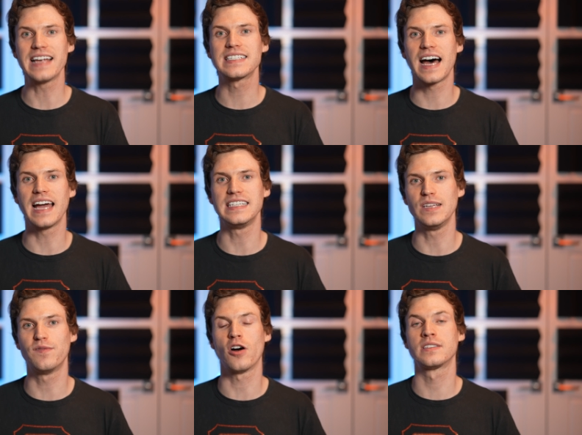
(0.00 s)
SI
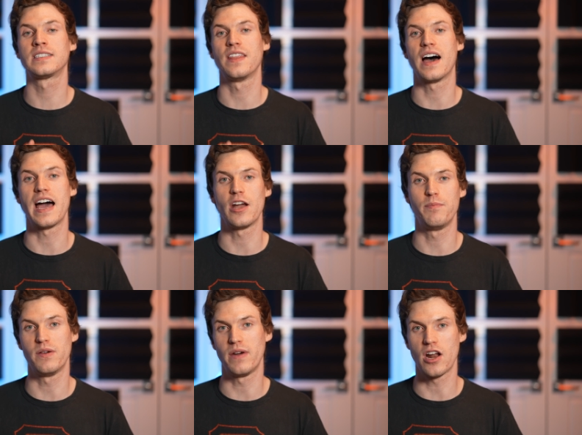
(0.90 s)
defaults to the higher
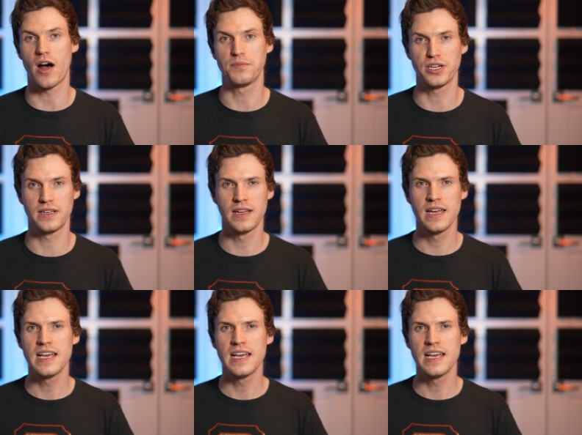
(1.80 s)
bitrate option.